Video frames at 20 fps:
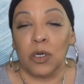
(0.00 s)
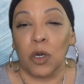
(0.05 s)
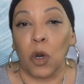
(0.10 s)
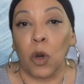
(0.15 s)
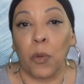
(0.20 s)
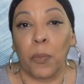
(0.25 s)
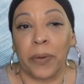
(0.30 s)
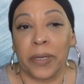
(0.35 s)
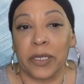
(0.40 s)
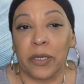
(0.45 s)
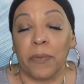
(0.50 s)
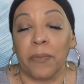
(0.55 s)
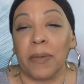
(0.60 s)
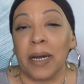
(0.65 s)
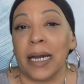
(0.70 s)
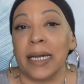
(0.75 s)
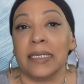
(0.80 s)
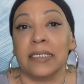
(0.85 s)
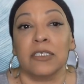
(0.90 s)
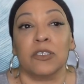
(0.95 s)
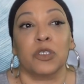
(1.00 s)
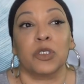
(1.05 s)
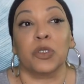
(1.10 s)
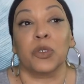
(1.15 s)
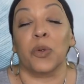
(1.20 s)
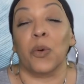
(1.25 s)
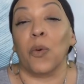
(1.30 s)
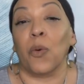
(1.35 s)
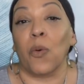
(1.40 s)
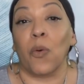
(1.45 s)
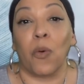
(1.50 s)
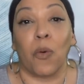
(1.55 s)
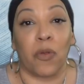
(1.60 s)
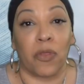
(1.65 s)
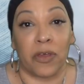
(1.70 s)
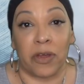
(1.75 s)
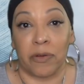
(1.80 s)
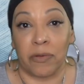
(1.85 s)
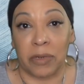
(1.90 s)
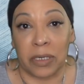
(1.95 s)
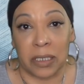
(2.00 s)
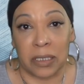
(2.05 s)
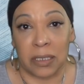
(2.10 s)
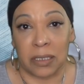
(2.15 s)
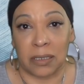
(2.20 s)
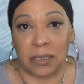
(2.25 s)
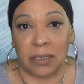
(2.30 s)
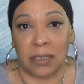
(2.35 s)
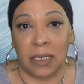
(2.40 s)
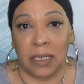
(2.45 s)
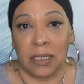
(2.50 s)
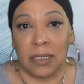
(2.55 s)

Open your mind to all there is.